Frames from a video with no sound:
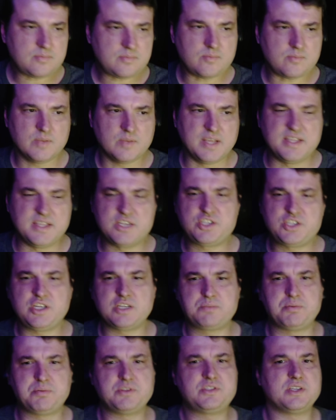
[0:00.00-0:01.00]
And then she
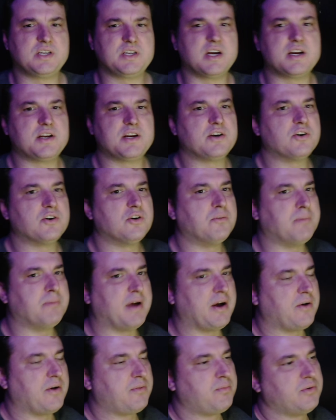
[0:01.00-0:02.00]
just puts the gun in her
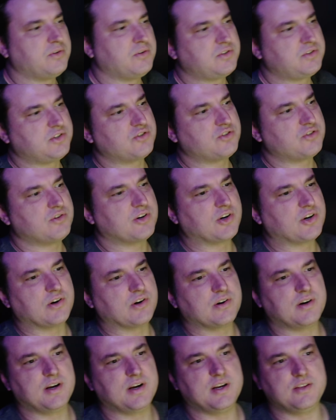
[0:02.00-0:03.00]
mouth, pulls the
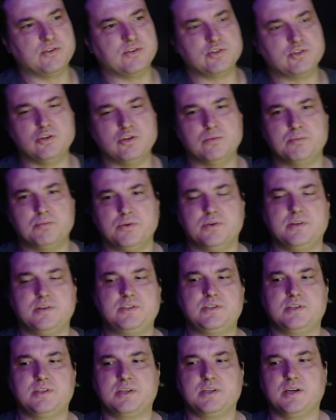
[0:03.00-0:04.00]
trigger, and there's no bullets
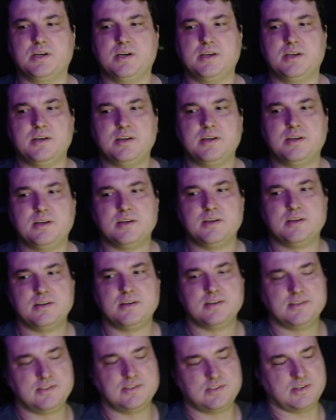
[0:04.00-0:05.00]
in the gun.
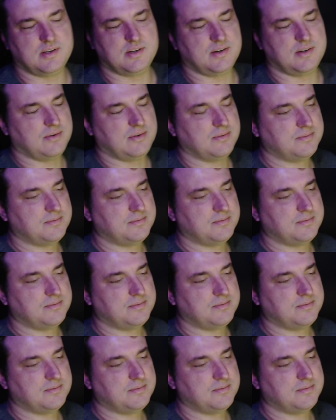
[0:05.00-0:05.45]
So,